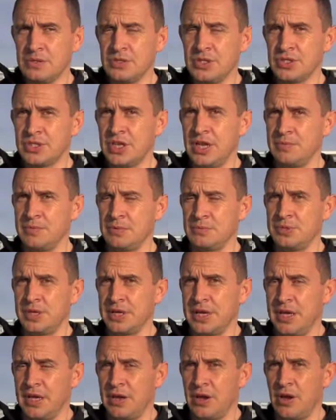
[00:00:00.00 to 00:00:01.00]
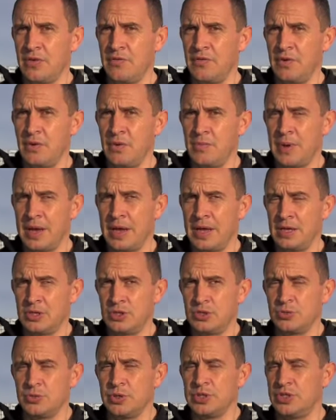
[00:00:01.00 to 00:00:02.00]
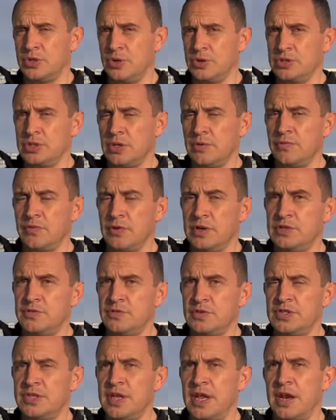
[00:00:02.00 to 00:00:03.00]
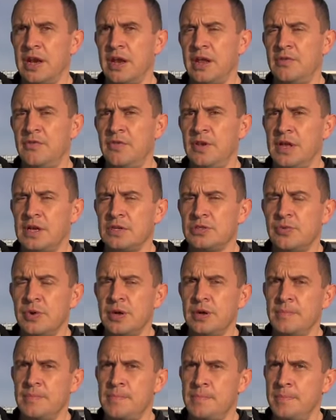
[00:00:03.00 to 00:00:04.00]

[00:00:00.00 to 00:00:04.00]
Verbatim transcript: Just keep him ticking over and making sure he's nice and fresh for Saturday if he does run.